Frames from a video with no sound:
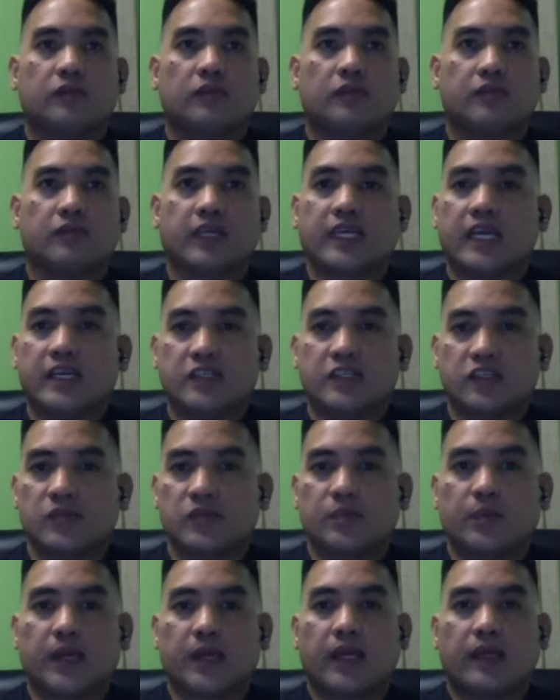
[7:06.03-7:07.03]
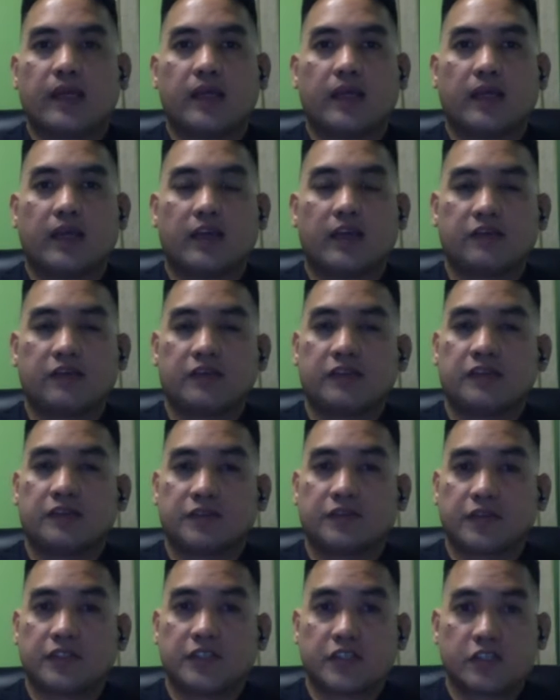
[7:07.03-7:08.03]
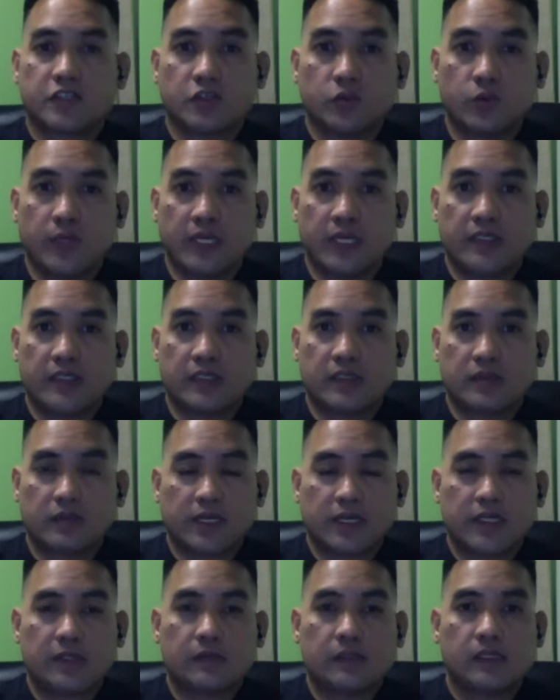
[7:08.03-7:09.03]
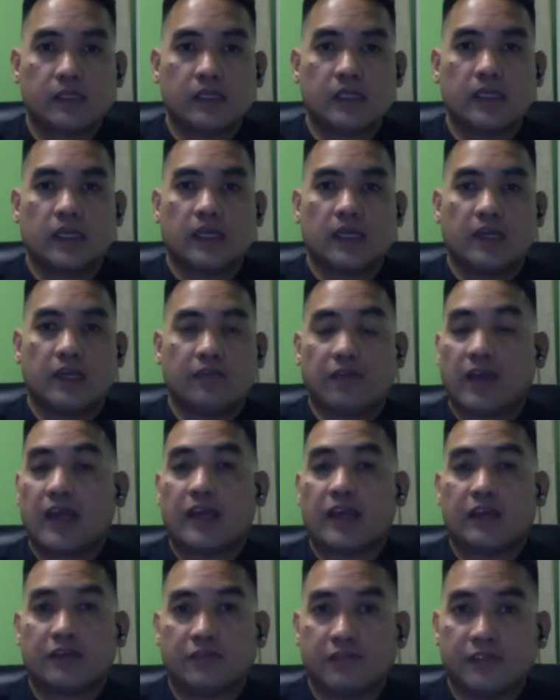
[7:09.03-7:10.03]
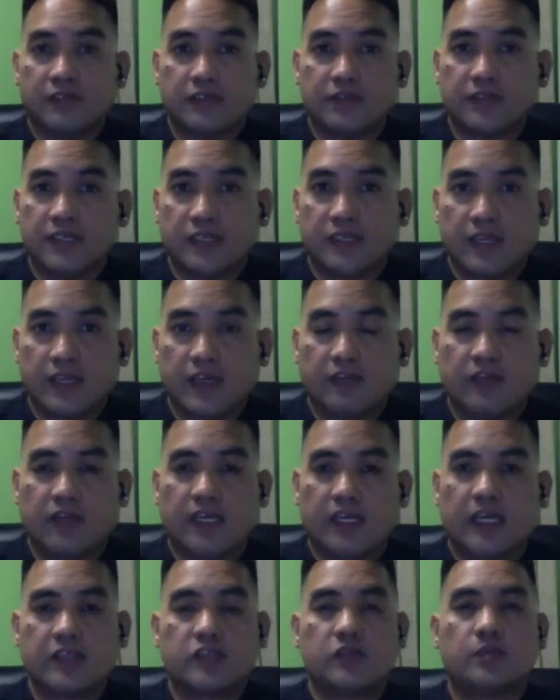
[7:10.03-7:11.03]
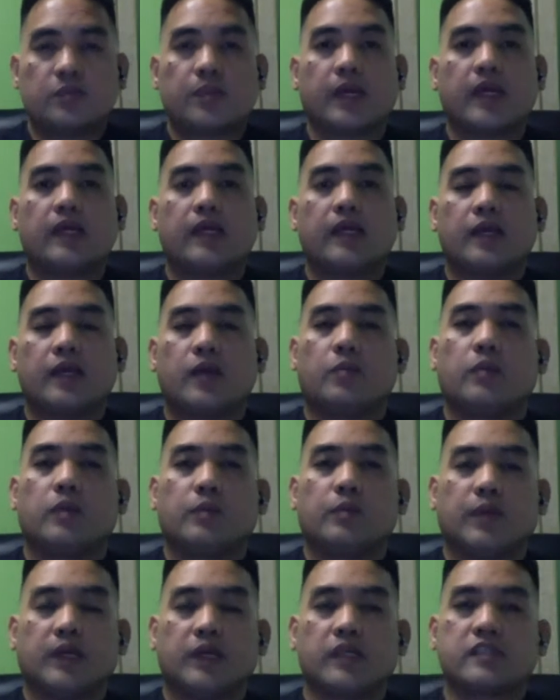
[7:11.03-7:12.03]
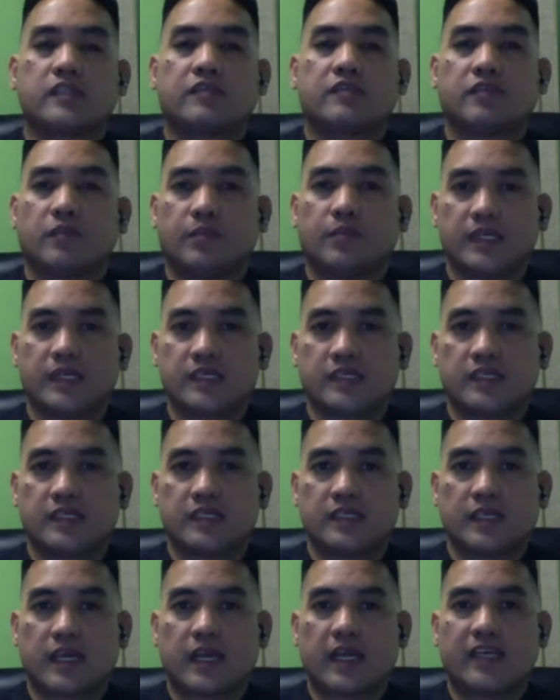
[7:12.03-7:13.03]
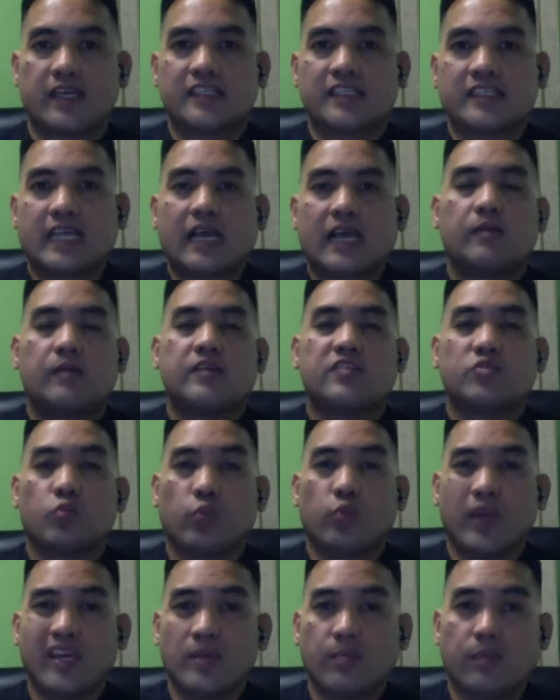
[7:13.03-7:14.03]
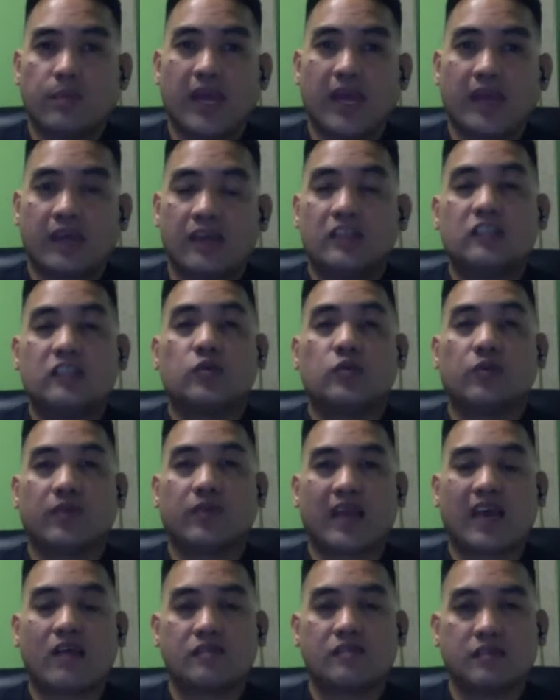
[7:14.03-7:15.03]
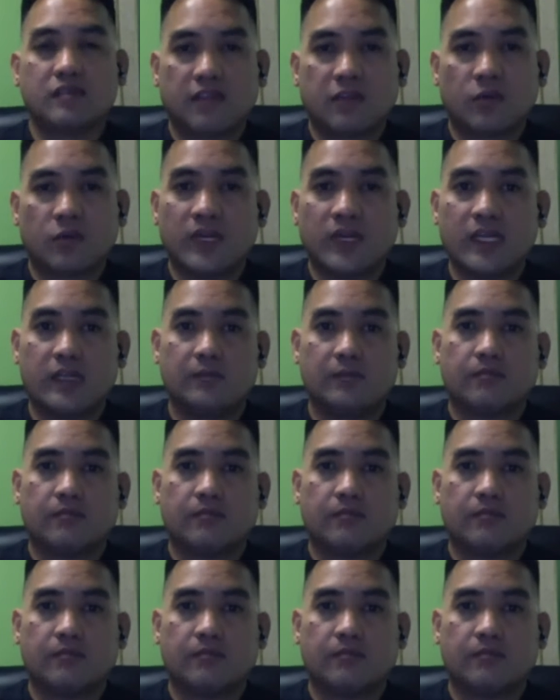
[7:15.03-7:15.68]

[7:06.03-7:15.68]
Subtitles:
vacation pay after the first 2 weeks, right? If I have even any vacation pay. But because of the business that I established way back in 2003,